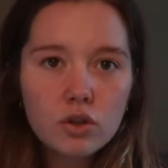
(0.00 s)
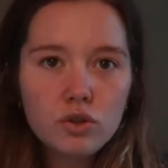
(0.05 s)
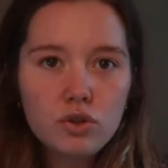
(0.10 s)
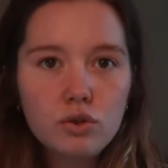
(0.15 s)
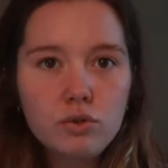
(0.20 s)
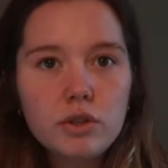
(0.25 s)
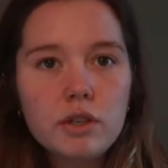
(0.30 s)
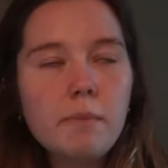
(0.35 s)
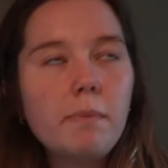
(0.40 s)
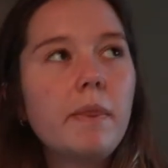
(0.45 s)

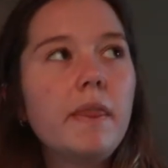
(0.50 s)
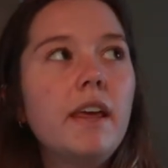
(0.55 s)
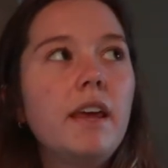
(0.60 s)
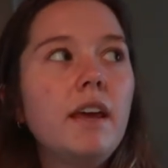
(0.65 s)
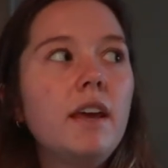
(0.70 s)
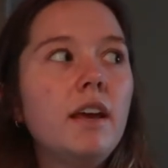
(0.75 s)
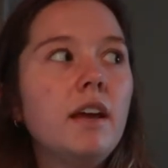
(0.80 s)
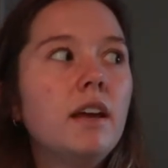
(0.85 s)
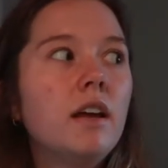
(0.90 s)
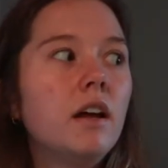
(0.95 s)
do
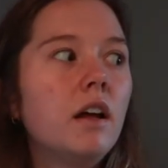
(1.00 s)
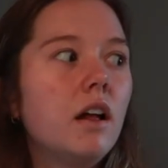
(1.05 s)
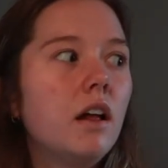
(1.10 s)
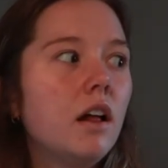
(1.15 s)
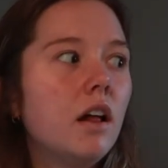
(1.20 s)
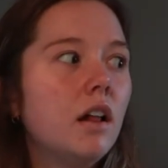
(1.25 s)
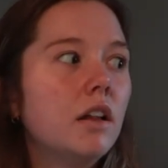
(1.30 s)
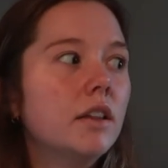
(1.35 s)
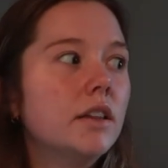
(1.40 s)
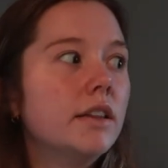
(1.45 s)
something
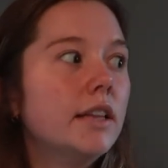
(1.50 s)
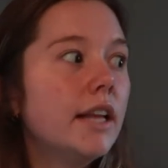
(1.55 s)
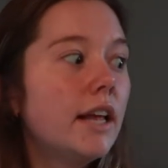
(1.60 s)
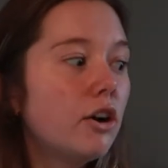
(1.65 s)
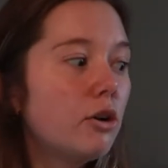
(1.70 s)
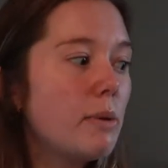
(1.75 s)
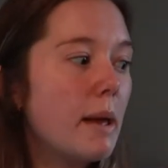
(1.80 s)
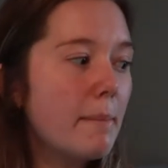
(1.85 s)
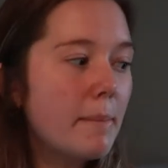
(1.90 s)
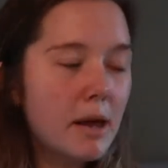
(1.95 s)
a
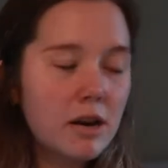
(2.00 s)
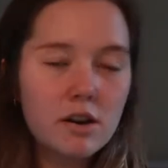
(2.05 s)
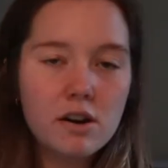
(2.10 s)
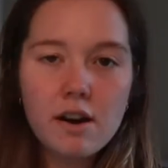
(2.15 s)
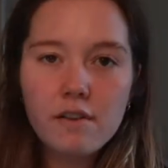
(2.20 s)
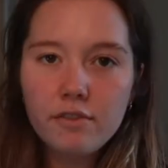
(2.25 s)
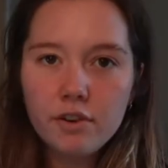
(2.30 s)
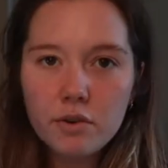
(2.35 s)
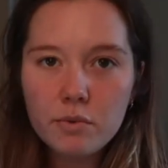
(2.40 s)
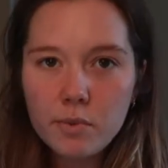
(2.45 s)
little bit better
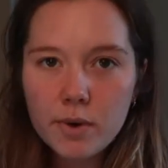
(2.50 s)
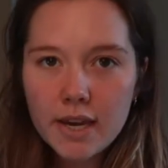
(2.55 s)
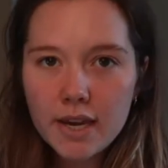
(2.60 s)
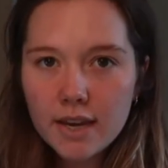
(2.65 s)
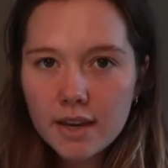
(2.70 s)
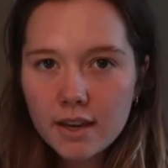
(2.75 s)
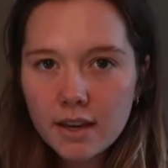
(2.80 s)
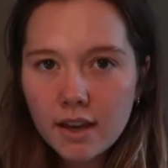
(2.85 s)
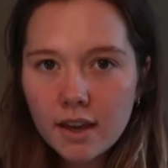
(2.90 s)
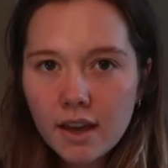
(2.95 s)
every
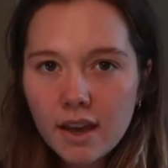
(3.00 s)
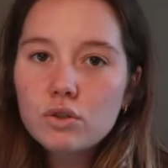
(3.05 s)
week.